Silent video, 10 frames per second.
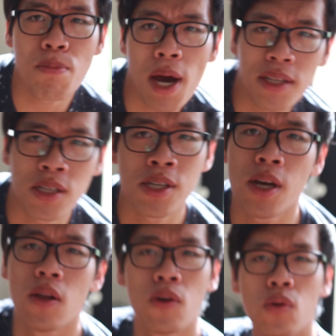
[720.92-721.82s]
am I to
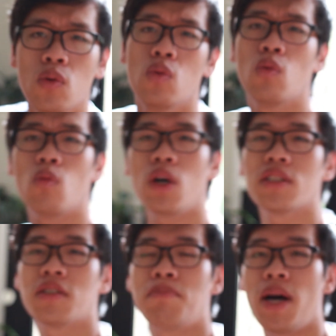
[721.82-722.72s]
tell who
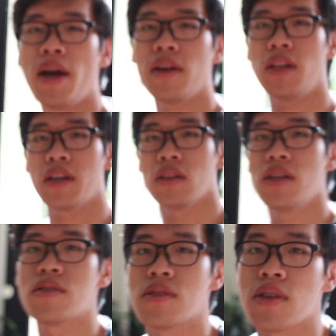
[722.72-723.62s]
wants to buy like
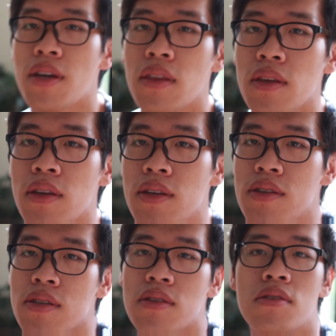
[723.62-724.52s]
lenses like
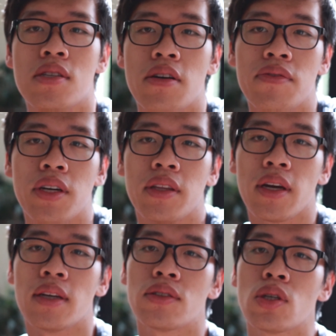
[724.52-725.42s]
these and stuff like that?